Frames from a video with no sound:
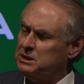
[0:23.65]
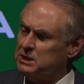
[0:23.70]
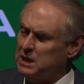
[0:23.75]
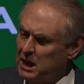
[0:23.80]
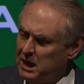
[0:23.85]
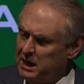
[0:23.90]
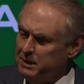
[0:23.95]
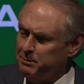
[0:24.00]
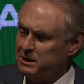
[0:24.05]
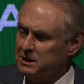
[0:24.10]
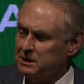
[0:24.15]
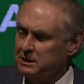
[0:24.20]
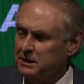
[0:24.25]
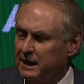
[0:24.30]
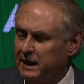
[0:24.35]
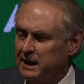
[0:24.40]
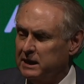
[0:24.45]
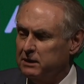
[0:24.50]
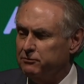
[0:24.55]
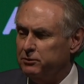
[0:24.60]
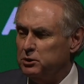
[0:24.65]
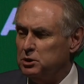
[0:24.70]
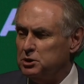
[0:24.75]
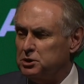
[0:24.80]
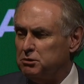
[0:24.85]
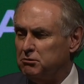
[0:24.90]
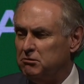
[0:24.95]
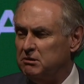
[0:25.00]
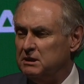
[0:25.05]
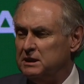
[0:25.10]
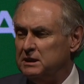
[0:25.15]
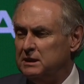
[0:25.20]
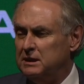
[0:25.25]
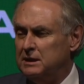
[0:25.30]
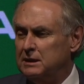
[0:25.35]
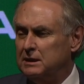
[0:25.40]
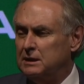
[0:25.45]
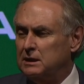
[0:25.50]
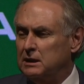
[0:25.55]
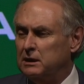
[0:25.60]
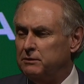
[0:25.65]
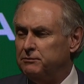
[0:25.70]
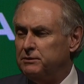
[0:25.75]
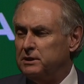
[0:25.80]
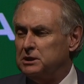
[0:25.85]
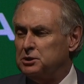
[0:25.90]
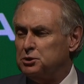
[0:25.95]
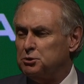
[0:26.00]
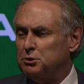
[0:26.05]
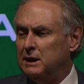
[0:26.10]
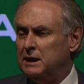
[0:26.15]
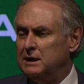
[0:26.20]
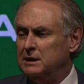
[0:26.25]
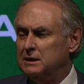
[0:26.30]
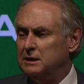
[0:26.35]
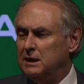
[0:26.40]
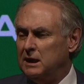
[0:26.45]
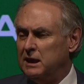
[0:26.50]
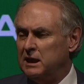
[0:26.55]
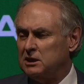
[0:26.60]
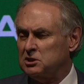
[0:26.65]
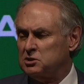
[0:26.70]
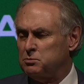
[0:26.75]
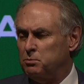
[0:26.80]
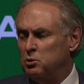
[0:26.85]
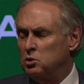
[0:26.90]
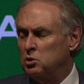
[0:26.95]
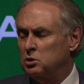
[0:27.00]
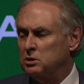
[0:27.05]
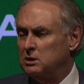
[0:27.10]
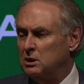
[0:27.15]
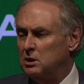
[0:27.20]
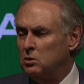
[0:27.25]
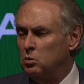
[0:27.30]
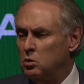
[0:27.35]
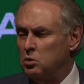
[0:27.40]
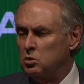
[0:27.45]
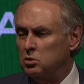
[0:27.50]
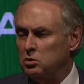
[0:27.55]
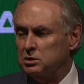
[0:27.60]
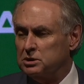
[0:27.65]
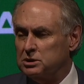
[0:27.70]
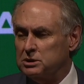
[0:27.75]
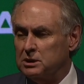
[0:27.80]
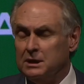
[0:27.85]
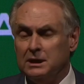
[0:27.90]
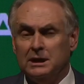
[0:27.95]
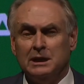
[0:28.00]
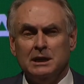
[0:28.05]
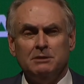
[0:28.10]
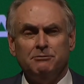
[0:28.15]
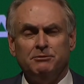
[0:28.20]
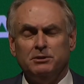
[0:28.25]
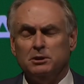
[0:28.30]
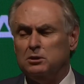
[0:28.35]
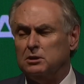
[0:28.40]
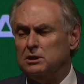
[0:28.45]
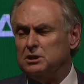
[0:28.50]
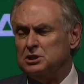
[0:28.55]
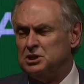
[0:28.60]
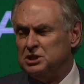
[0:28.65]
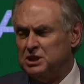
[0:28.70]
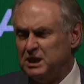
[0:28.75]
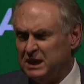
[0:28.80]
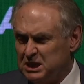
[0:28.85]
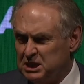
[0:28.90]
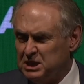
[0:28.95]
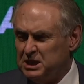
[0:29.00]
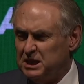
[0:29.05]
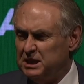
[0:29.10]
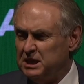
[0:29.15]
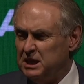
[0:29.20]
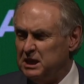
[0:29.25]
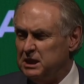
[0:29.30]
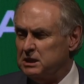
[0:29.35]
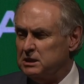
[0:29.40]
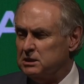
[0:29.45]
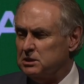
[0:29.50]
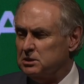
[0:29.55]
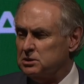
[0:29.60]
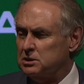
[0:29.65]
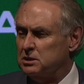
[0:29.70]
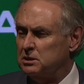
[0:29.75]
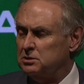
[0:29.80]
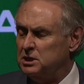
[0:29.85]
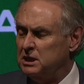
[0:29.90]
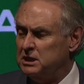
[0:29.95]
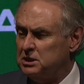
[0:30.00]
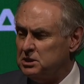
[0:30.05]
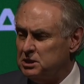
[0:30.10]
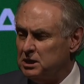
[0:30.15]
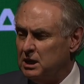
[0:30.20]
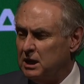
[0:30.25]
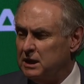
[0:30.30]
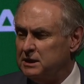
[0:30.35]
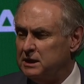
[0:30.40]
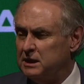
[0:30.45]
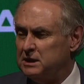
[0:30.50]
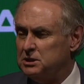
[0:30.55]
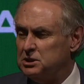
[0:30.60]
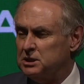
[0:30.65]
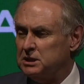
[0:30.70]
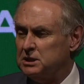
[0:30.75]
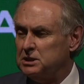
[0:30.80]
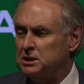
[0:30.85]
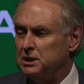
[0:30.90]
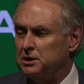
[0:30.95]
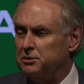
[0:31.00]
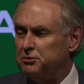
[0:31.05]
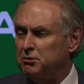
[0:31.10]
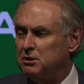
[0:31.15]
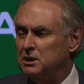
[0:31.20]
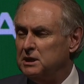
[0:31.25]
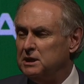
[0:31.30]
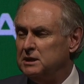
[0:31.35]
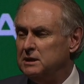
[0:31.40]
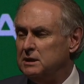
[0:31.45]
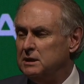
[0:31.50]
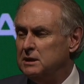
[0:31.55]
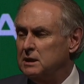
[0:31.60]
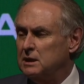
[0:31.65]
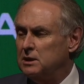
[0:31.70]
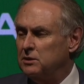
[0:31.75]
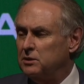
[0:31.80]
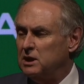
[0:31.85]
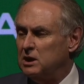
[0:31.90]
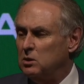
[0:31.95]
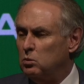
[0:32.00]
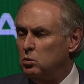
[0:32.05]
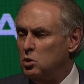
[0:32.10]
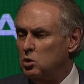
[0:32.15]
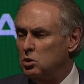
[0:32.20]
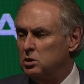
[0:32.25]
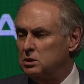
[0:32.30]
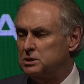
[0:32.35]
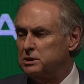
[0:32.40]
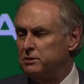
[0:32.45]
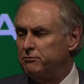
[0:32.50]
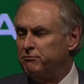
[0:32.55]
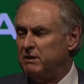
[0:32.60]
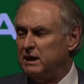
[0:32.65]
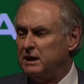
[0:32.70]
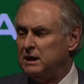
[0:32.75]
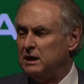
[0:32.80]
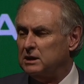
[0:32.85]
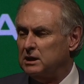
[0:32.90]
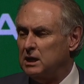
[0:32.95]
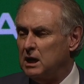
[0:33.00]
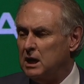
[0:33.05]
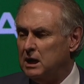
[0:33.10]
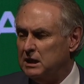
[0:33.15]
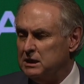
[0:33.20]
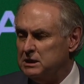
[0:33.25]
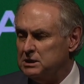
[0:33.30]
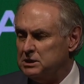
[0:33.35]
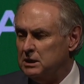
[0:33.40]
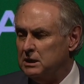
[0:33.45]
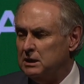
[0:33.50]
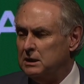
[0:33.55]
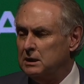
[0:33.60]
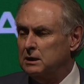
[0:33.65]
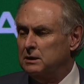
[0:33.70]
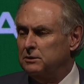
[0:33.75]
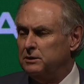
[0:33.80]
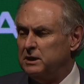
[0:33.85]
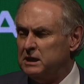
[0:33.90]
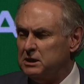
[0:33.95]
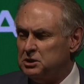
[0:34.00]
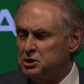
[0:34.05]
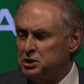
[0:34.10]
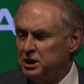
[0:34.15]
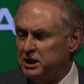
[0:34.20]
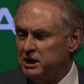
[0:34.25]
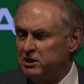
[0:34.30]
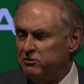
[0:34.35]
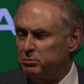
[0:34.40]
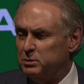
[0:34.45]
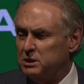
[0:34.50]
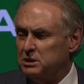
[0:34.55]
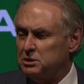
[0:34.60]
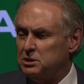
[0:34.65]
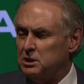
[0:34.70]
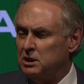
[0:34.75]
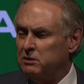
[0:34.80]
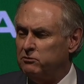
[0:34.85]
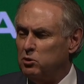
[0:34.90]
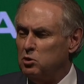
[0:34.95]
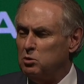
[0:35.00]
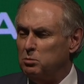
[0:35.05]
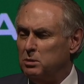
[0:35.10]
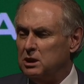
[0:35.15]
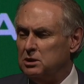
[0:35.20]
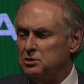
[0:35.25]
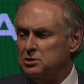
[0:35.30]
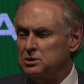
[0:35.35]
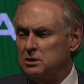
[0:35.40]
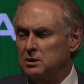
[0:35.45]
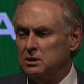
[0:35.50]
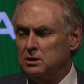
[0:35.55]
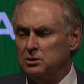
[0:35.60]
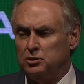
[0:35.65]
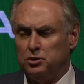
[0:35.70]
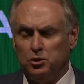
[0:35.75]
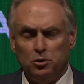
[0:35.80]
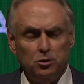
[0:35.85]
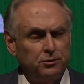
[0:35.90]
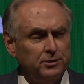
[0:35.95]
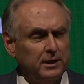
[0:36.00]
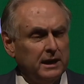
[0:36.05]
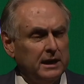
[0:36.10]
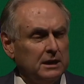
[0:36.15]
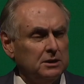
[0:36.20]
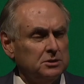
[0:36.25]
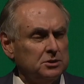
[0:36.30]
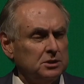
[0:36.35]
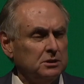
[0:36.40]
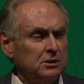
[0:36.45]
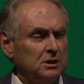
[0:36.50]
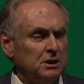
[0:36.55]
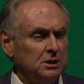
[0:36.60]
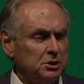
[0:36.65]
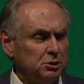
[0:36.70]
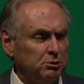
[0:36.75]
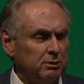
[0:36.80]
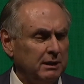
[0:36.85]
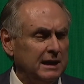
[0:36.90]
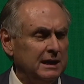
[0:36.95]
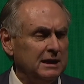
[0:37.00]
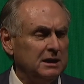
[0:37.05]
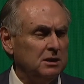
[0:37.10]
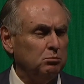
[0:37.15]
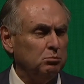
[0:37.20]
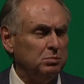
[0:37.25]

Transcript: diamond anniversary of the Australian Export Awards. For 60 years, since 1963, the awards have recognised the achievements of almost 2,000 Australian